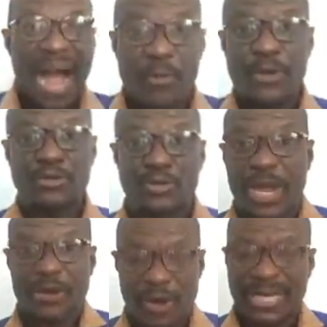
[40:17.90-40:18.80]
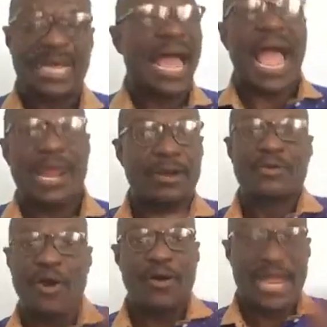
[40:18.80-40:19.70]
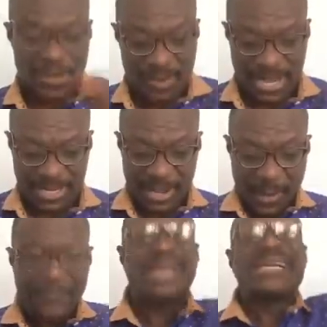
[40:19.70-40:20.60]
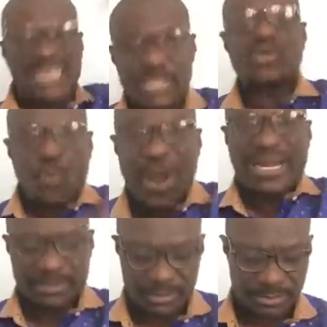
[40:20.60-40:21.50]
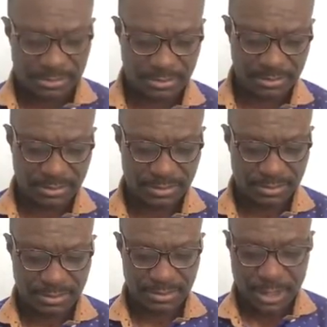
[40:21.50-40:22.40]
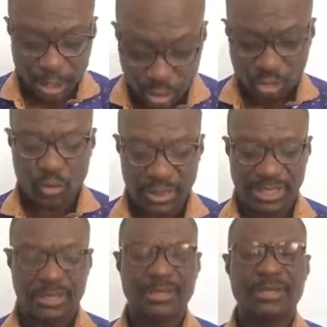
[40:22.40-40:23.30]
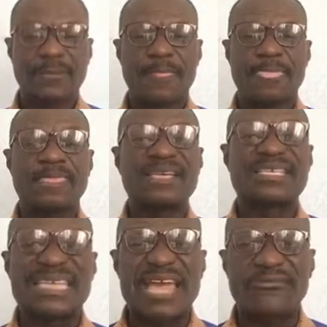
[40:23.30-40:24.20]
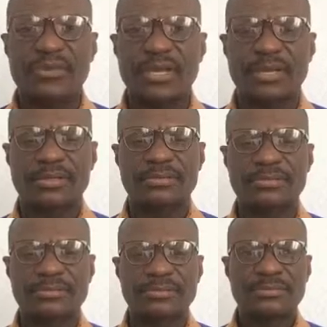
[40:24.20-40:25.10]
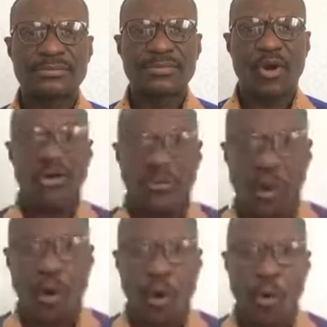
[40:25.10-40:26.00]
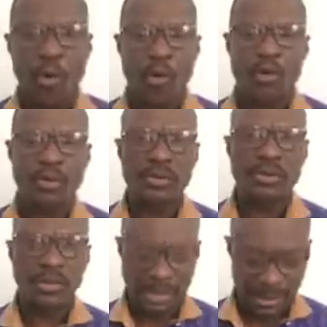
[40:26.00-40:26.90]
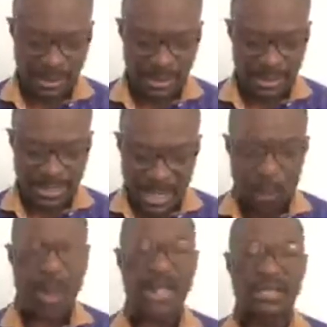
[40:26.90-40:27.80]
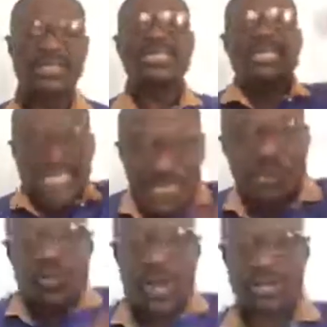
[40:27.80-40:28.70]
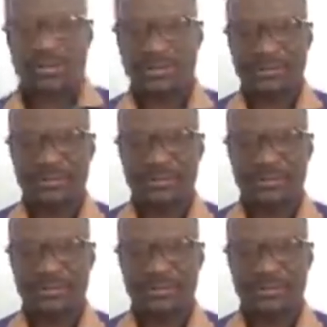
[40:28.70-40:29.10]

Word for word: bowing to and all that. I don't know anybody. But this one is truly the Savior of all the world. This one.